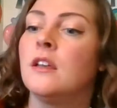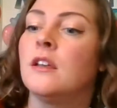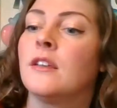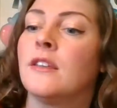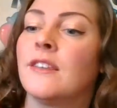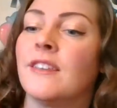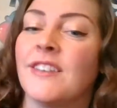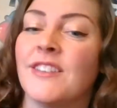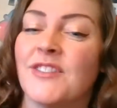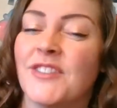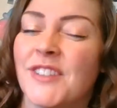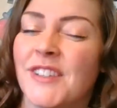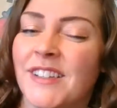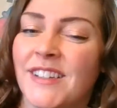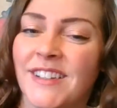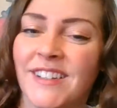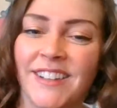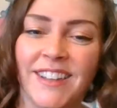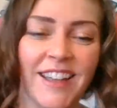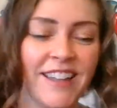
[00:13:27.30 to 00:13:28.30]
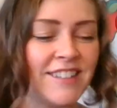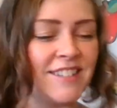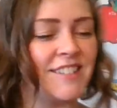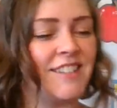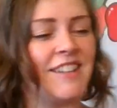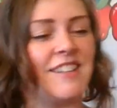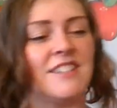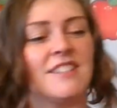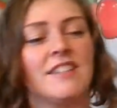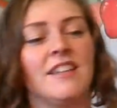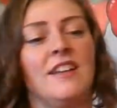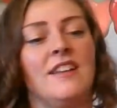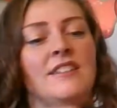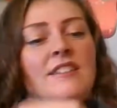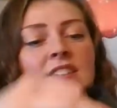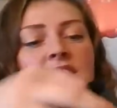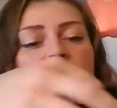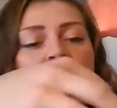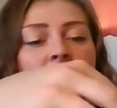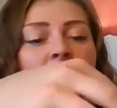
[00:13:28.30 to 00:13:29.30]
give a little cut, cut,
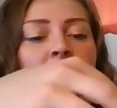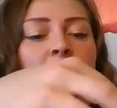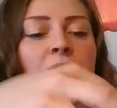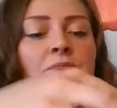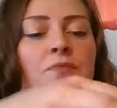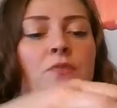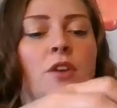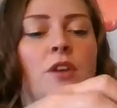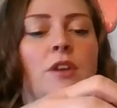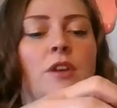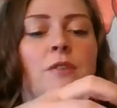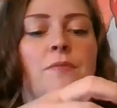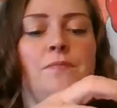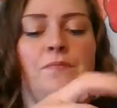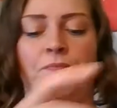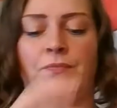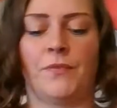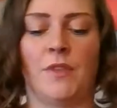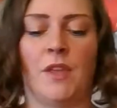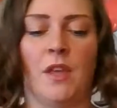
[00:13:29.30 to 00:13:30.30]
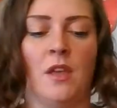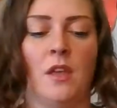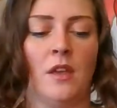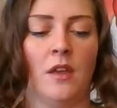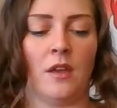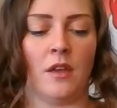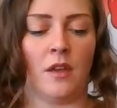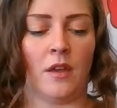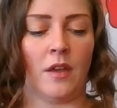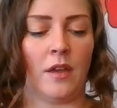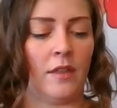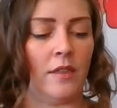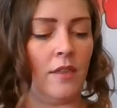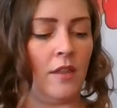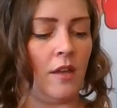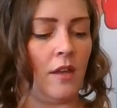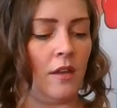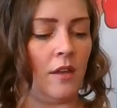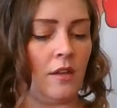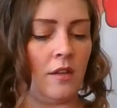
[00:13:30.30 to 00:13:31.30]
cut. Okay, and
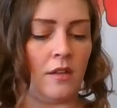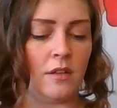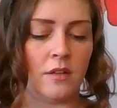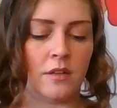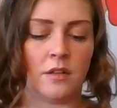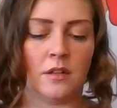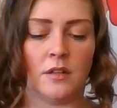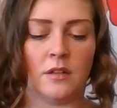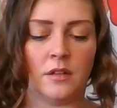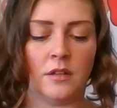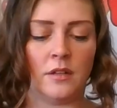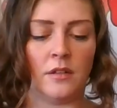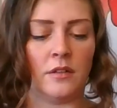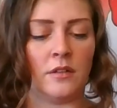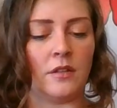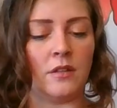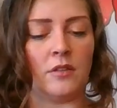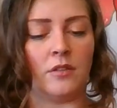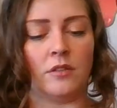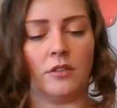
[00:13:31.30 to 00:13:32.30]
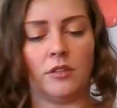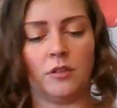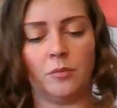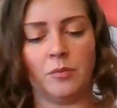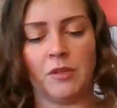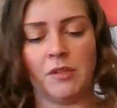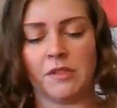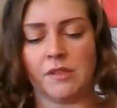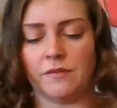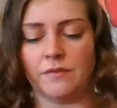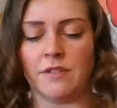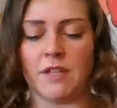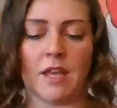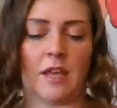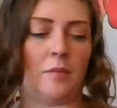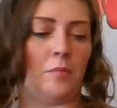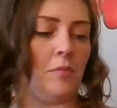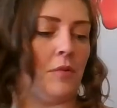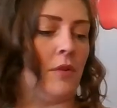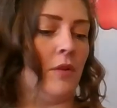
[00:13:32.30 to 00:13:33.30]
then with a little piece of
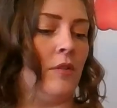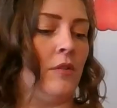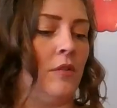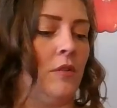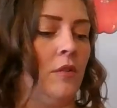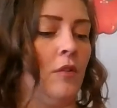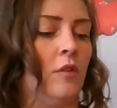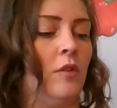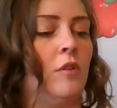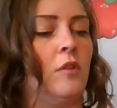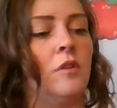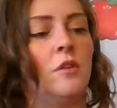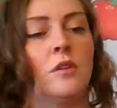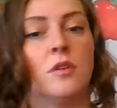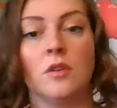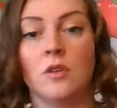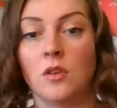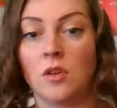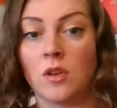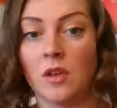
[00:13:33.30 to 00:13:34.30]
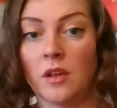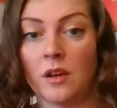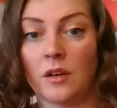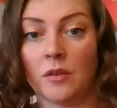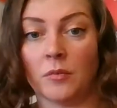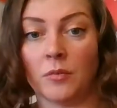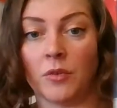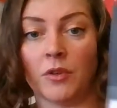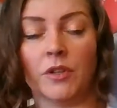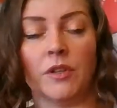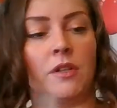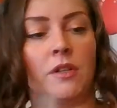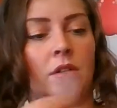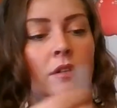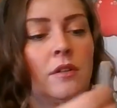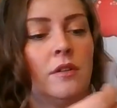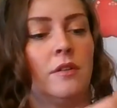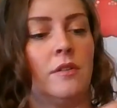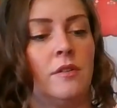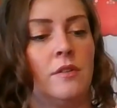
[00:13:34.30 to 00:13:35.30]
tape, and I'm
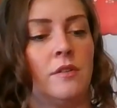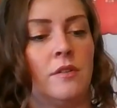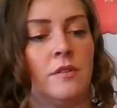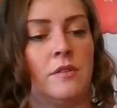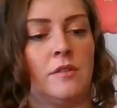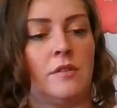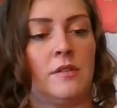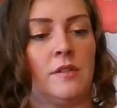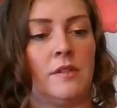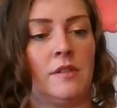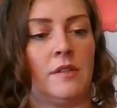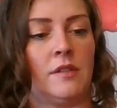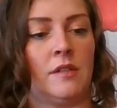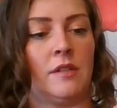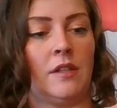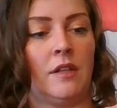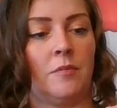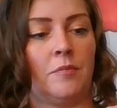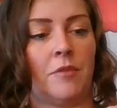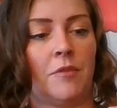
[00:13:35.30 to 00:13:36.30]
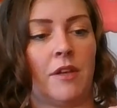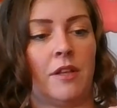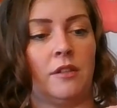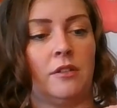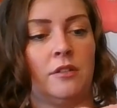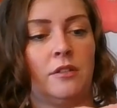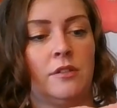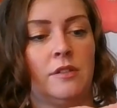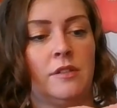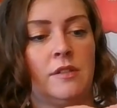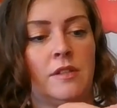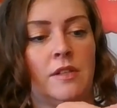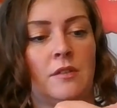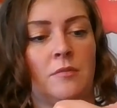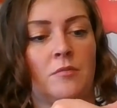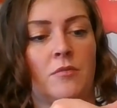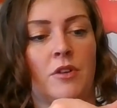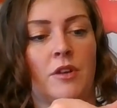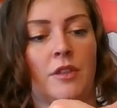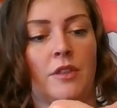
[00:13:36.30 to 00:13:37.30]
gonna seal up that little
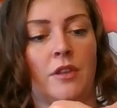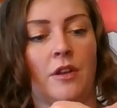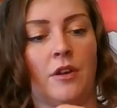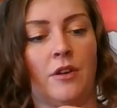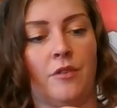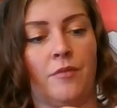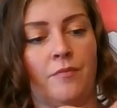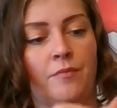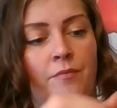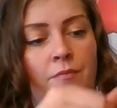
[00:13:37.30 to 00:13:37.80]
seam right there.